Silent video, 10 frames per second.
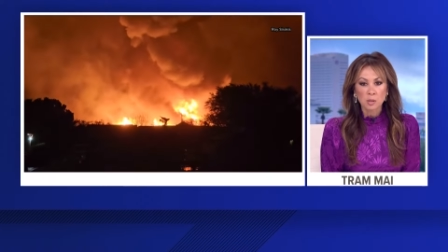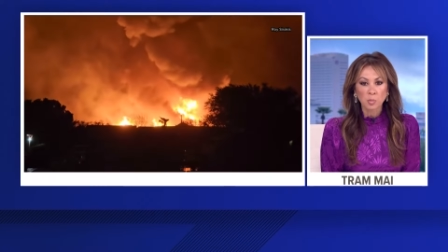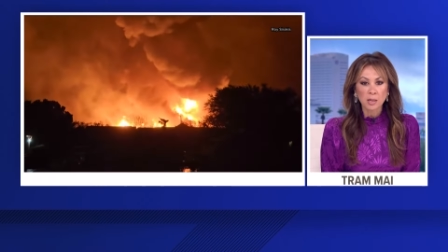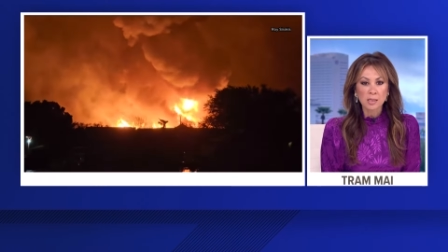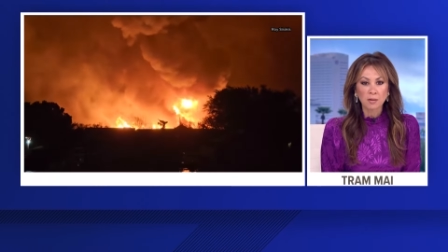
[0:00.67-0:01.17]
in
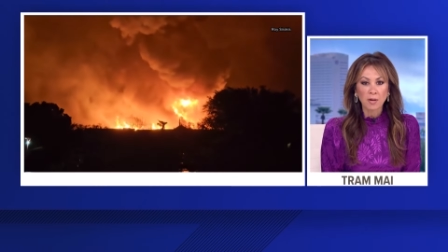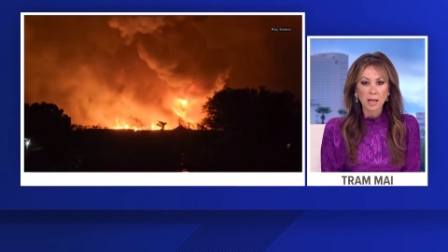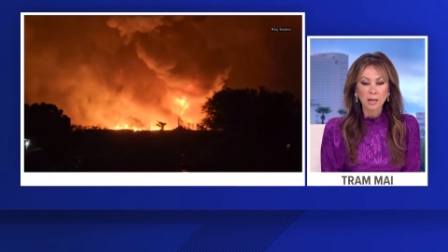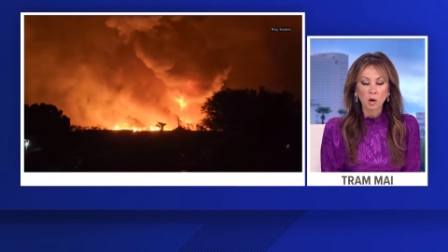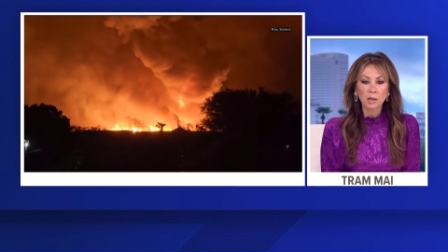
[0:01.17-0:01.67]
Prescott
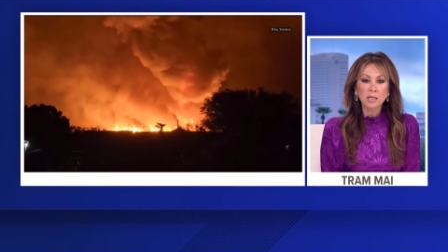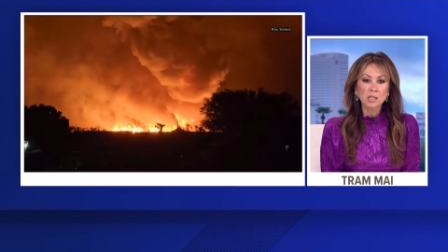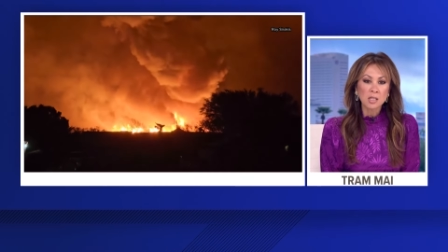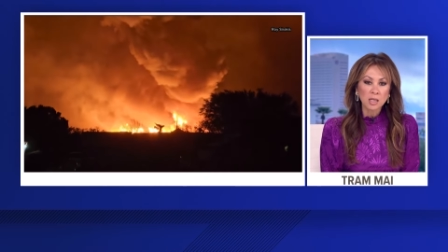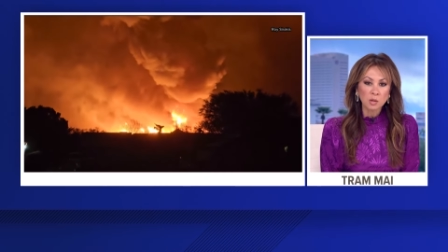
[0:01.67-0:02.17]
Valley are
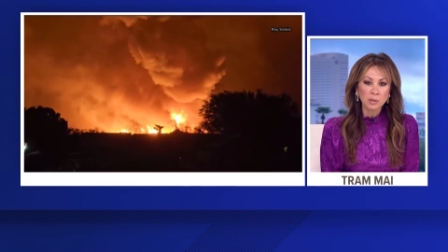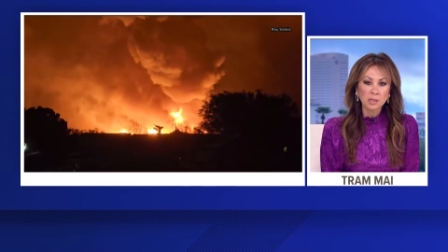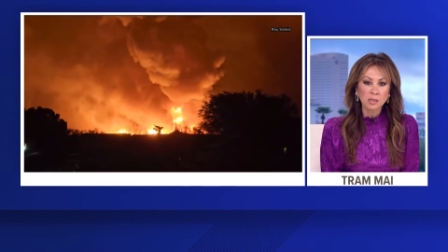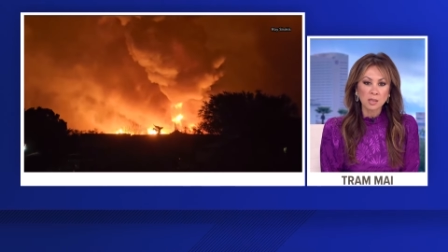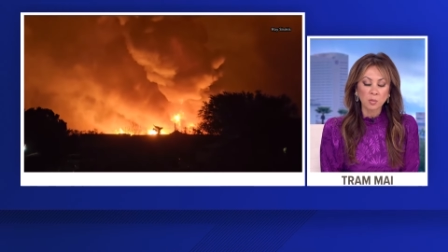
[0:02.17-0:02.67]
continuing to
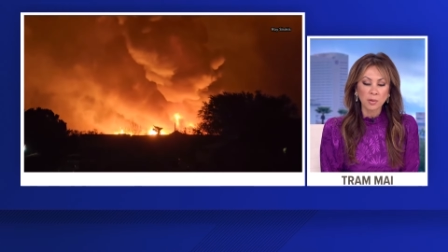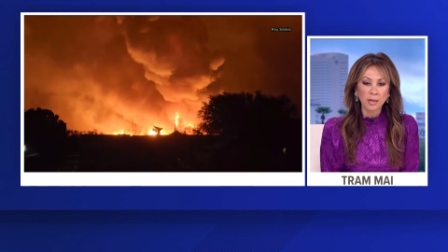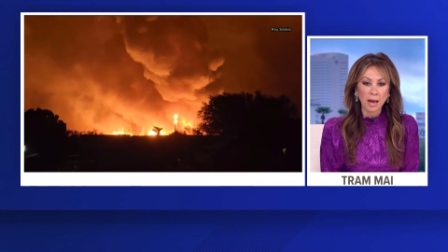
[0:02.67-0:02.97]
deal with the